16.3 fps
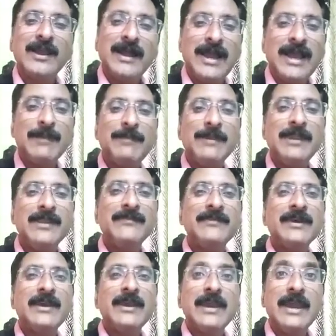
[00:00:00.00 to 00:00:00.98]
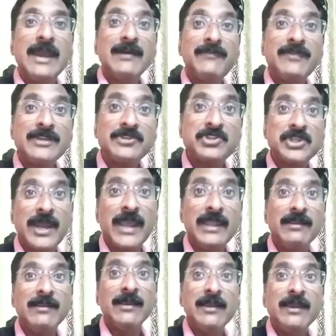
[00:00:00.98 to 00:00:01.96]
I believe every
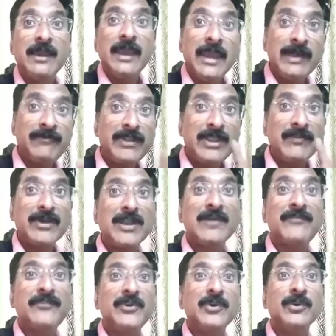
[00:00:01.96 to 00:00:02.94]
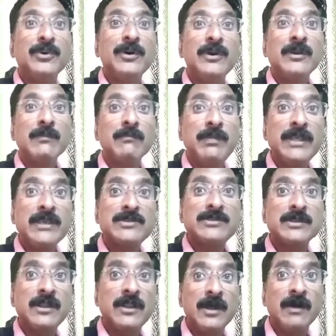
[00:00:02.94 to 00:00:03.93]
child, every one of you
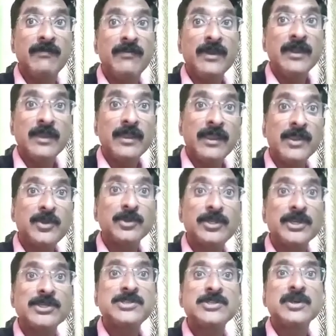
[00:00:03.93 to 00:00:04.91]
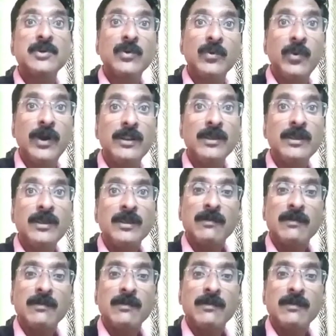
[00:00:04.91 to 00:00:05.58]
brings love into this world.